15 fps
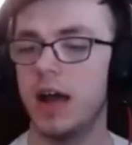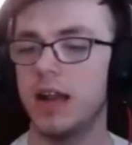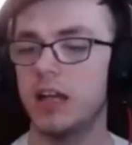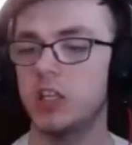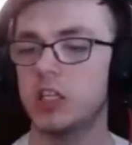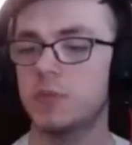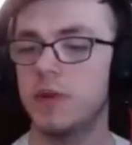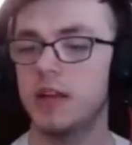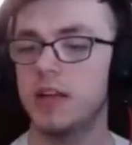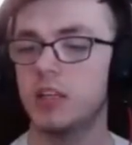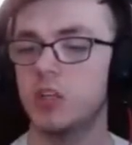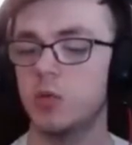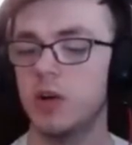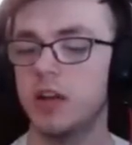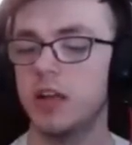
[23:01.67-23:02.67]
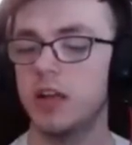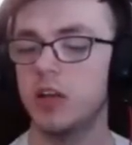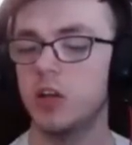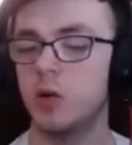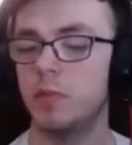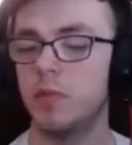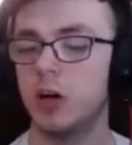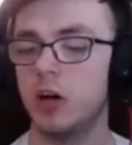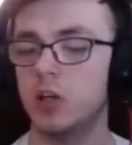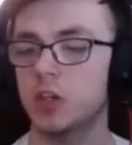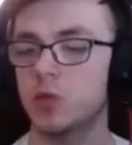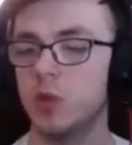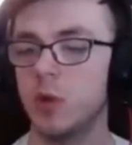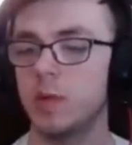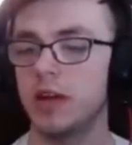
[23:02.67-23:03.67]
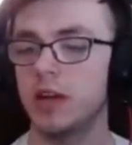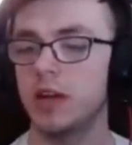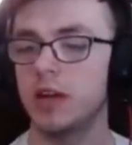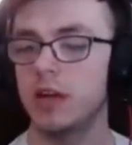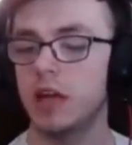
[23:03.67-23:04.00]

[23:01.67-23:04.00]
as you're spinning to winning, you're bar swapping,